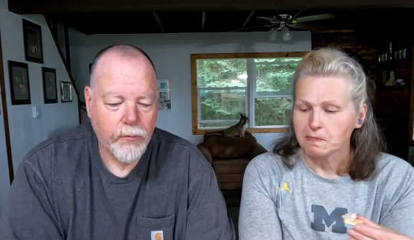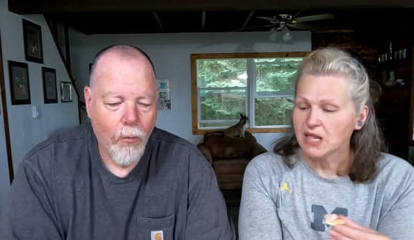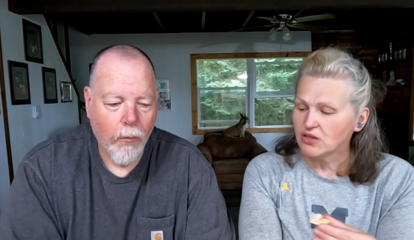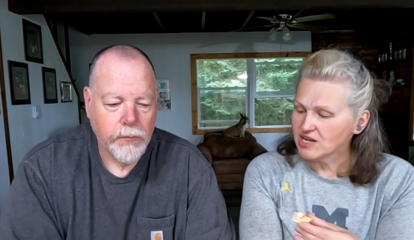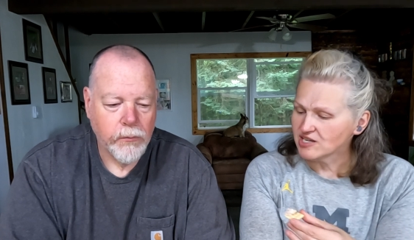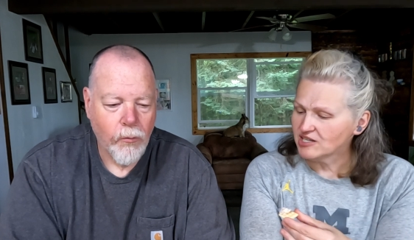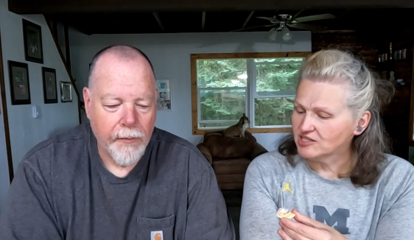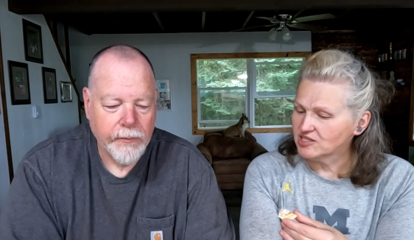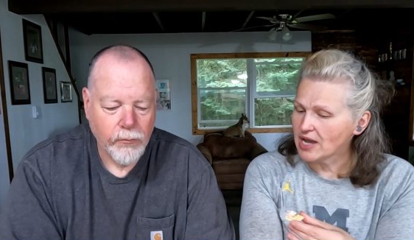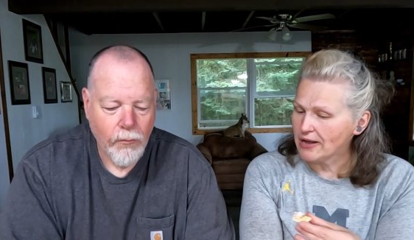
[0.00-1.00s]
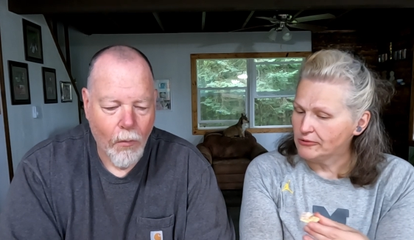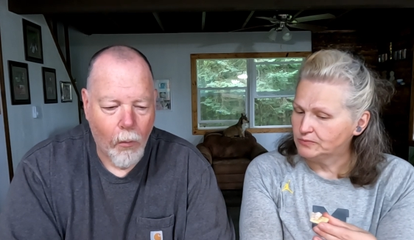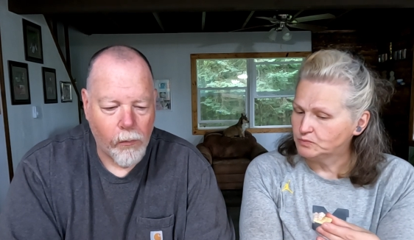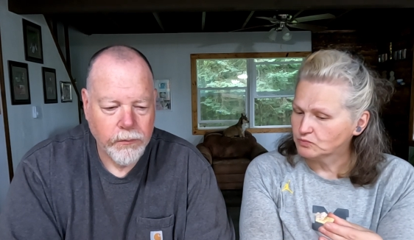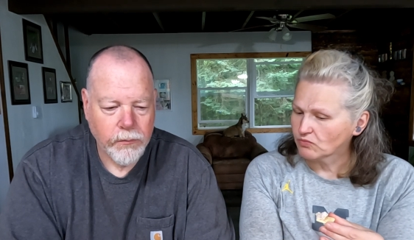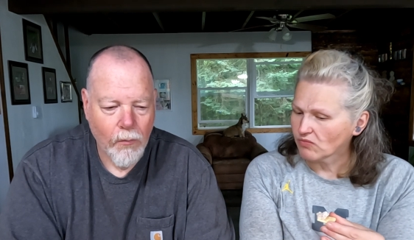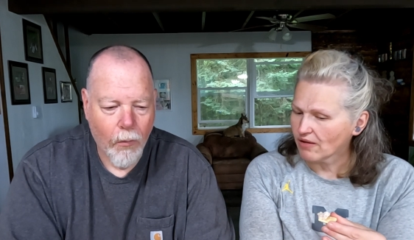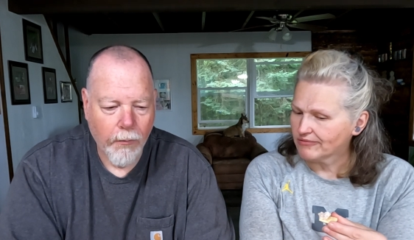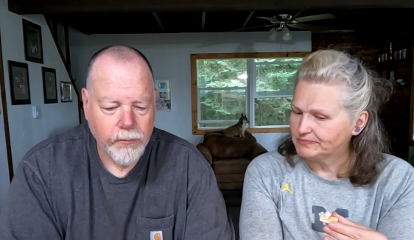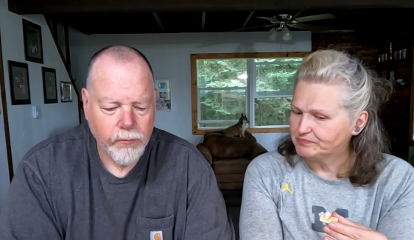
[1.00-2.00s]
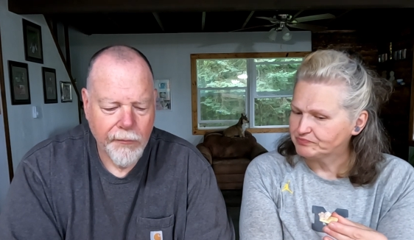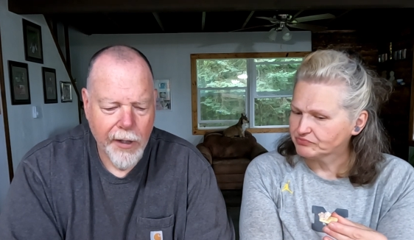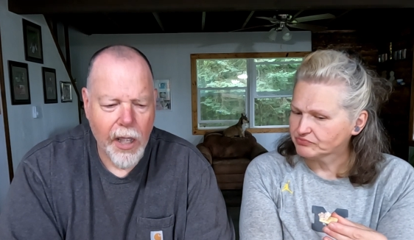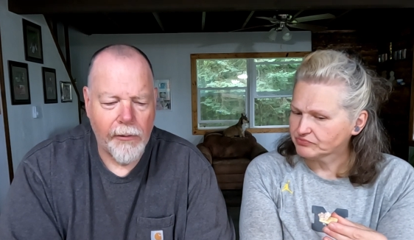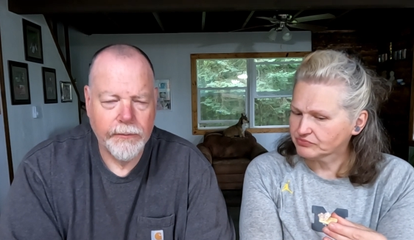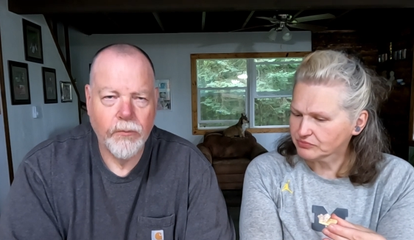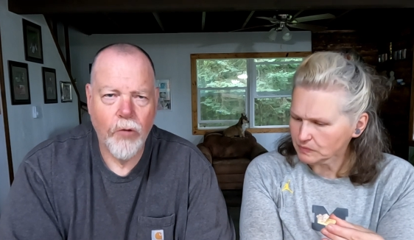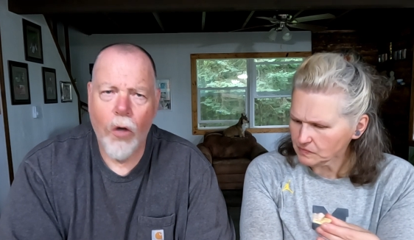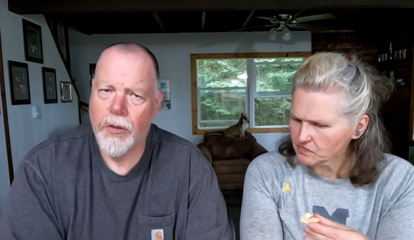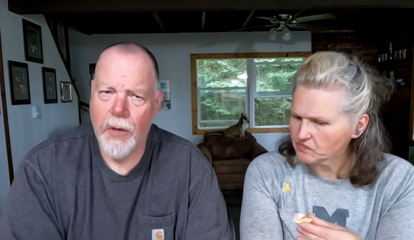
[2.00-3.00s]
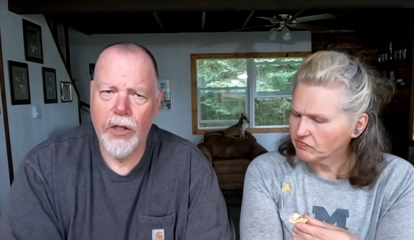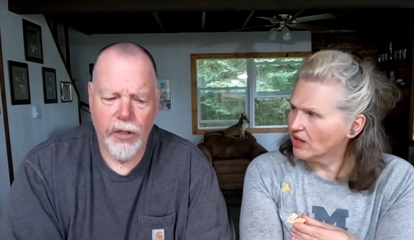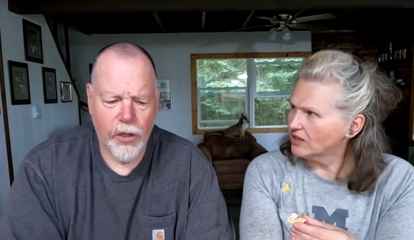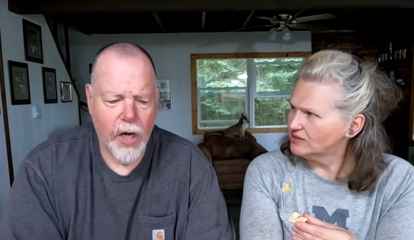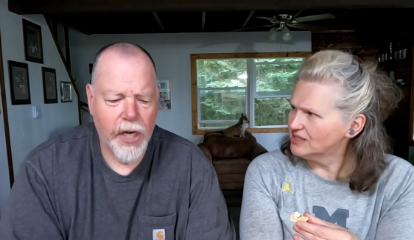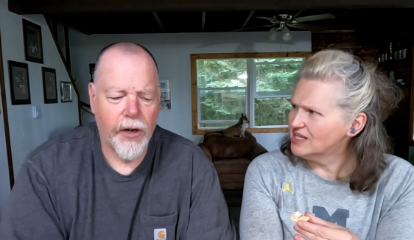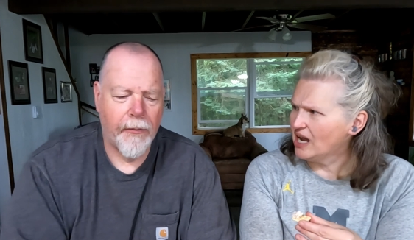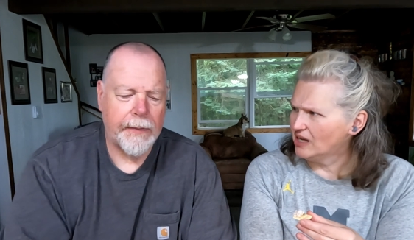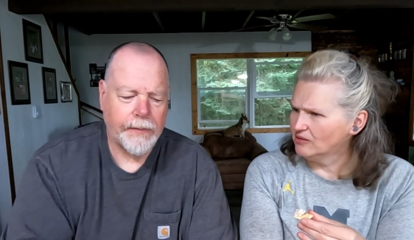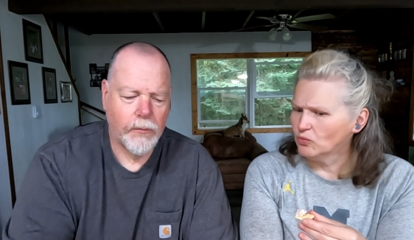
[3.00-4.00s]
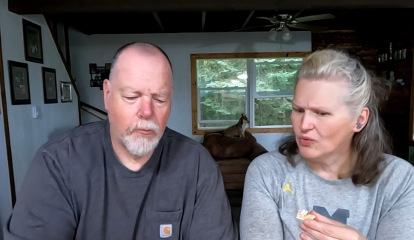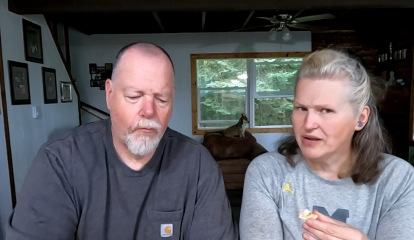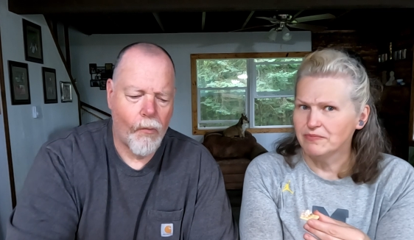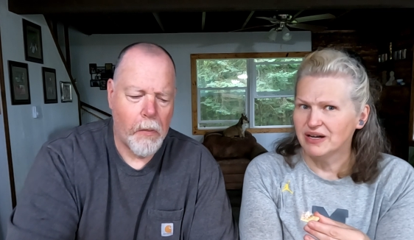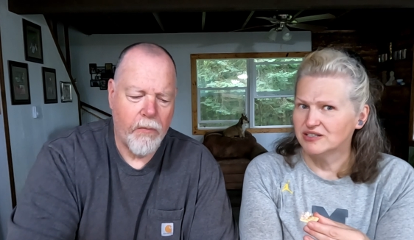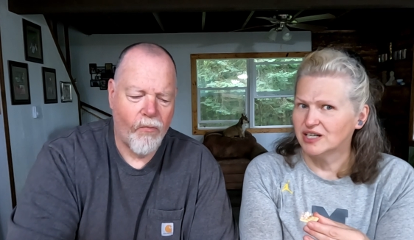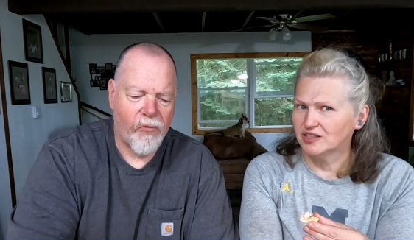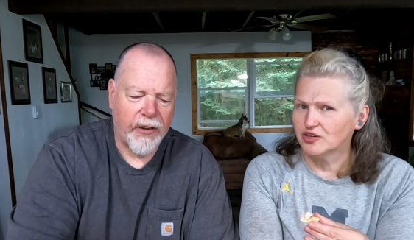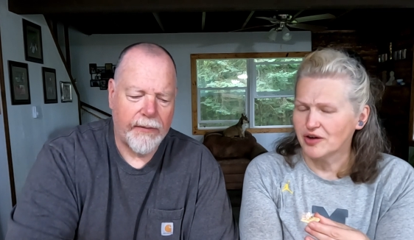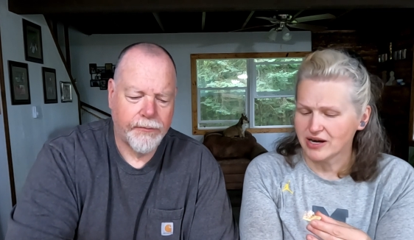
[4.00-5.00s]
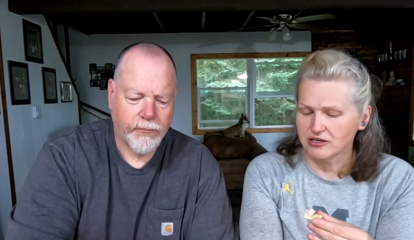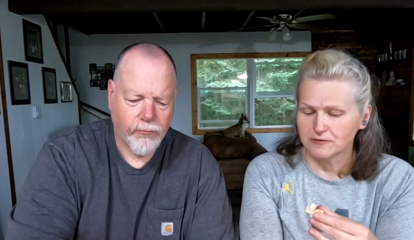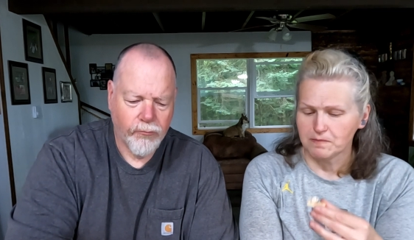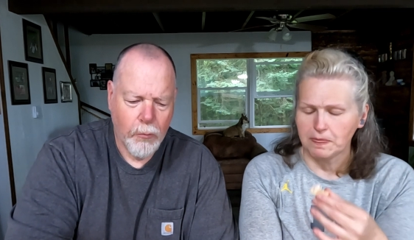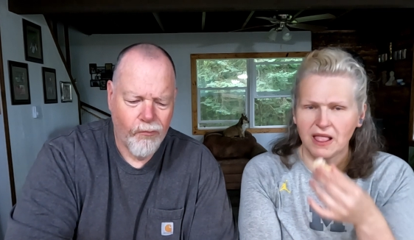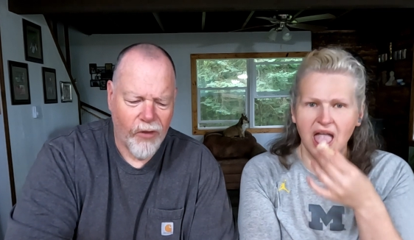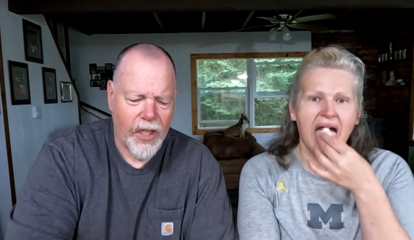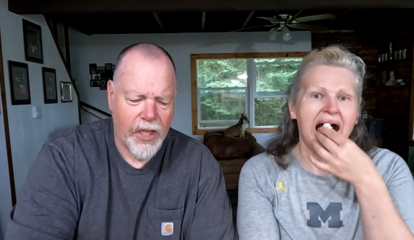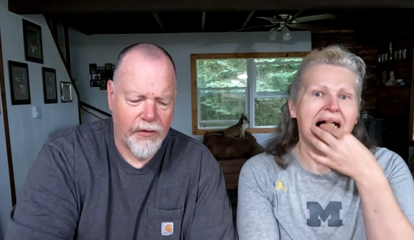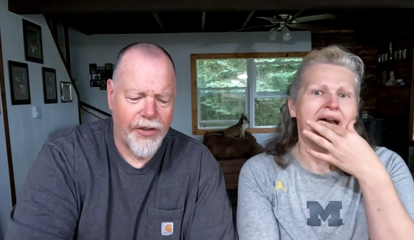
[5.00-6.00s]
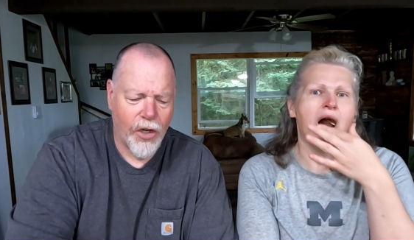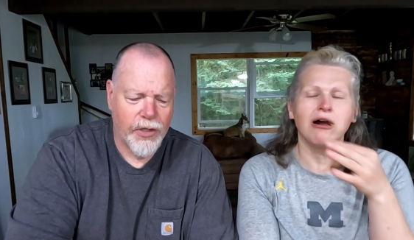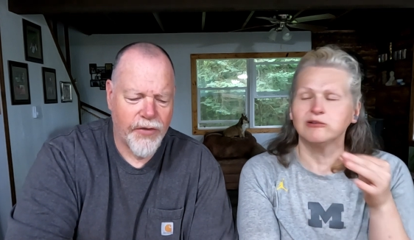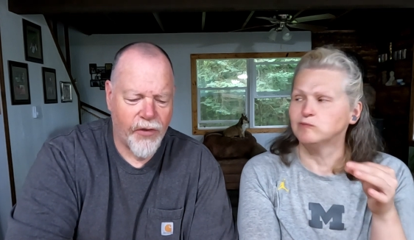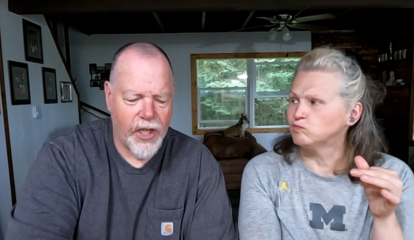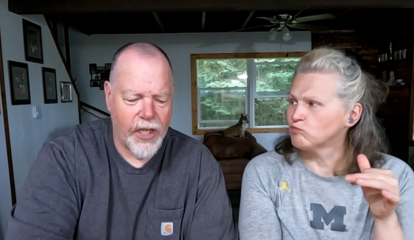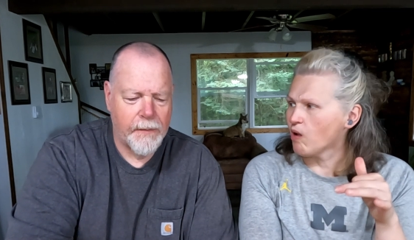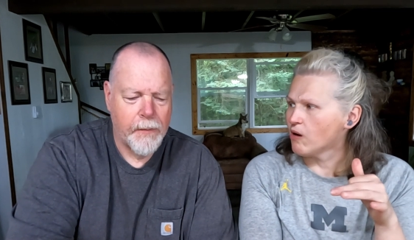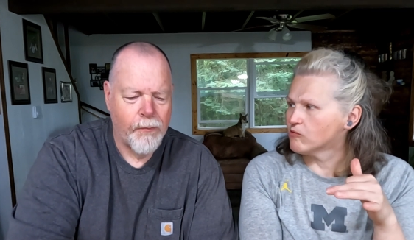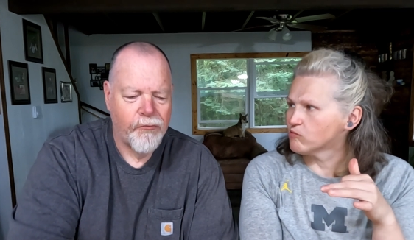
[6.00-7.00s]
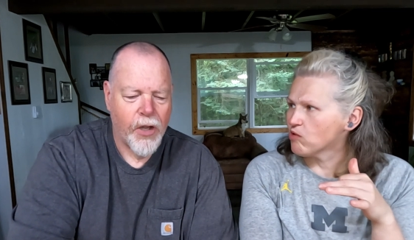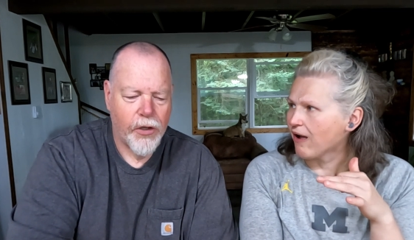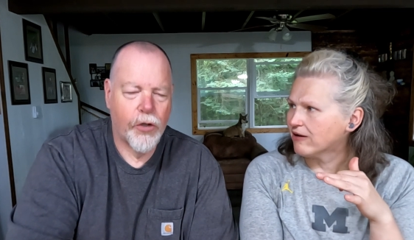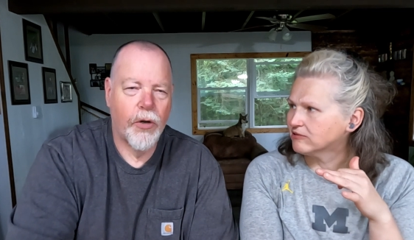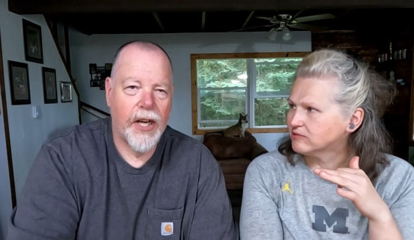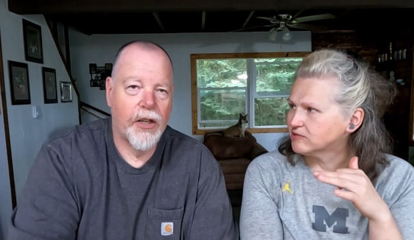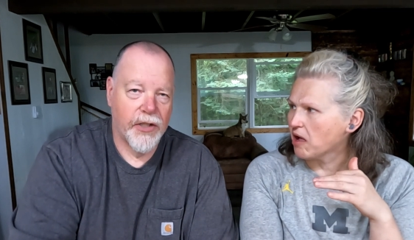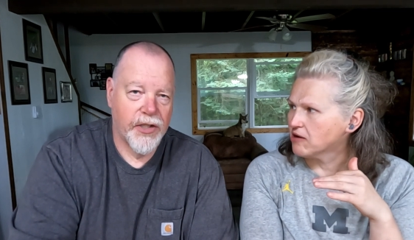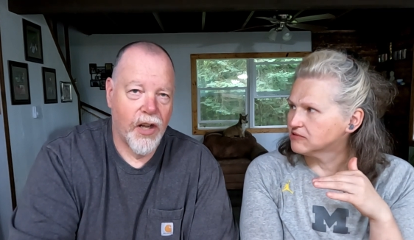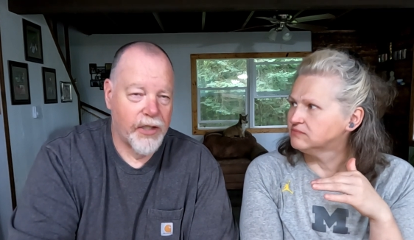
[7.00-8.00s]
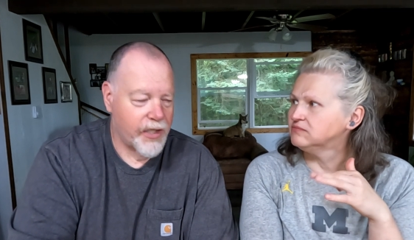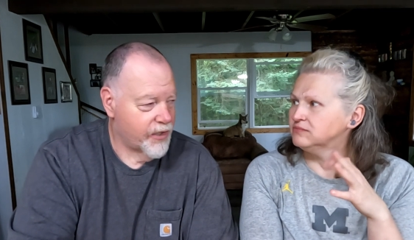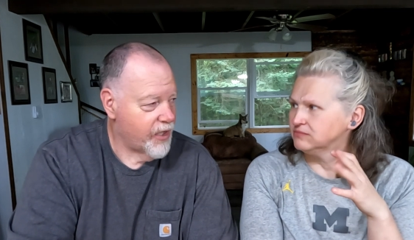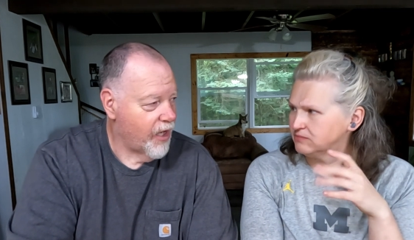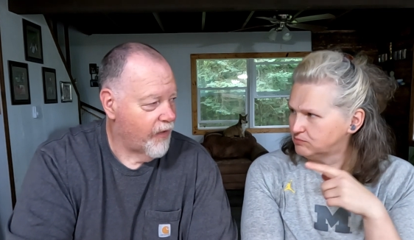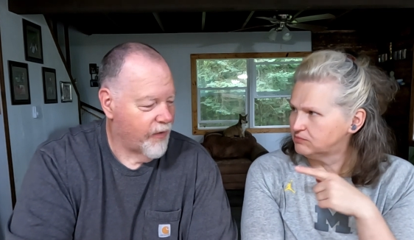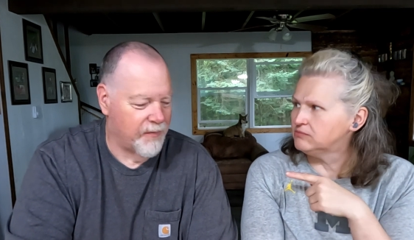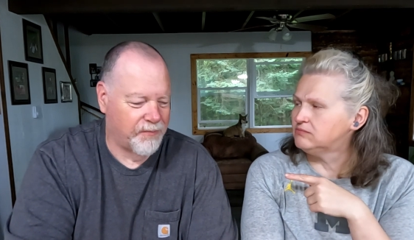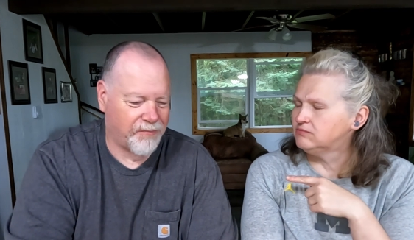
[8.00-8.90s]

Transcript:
Speaker 1: No, that cuts down. Yeah. Oh, it's better on the cracker.
Speaker 2: Yeah, way better on the cracker.
Speaker 1: Even though it's funny, the cracker is salty itself,